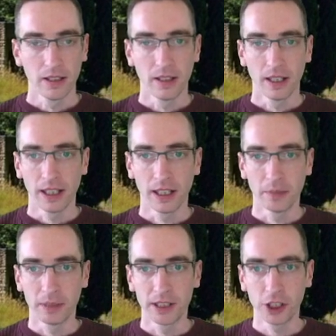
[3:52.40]
And
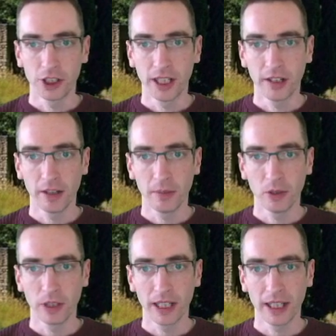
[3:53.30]
the position here I'm
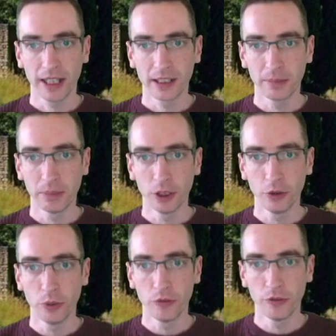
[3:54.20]
looking is the
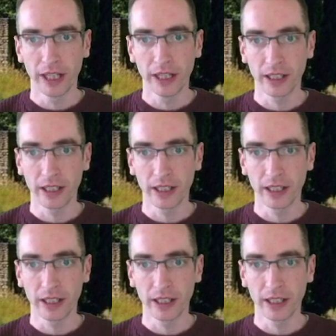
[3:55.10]
blue ring,